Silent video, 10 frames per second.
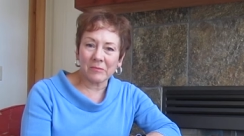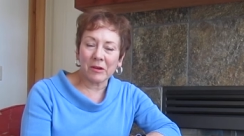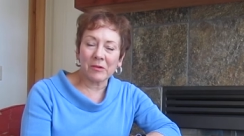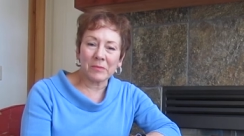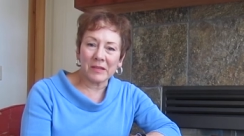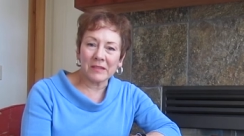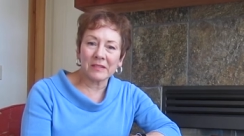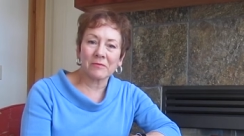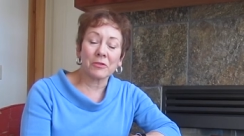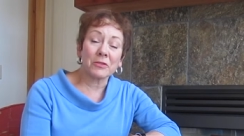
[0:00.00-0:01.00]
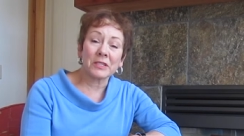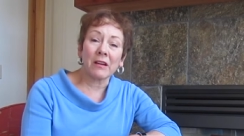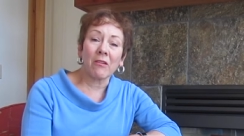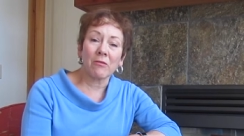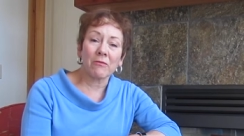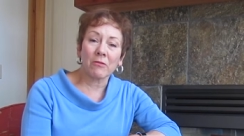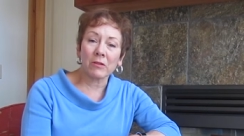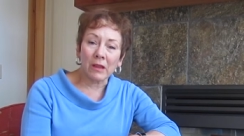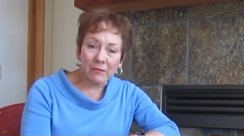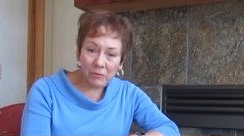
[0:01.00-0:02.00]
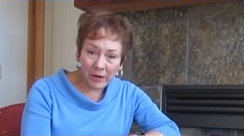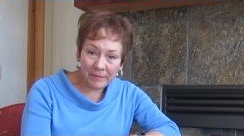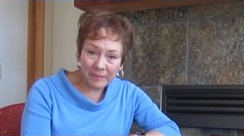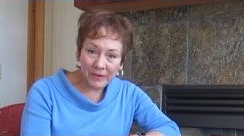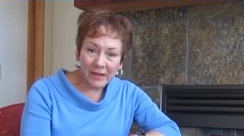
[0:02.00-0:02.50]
about a piece for yourself or for a loved one.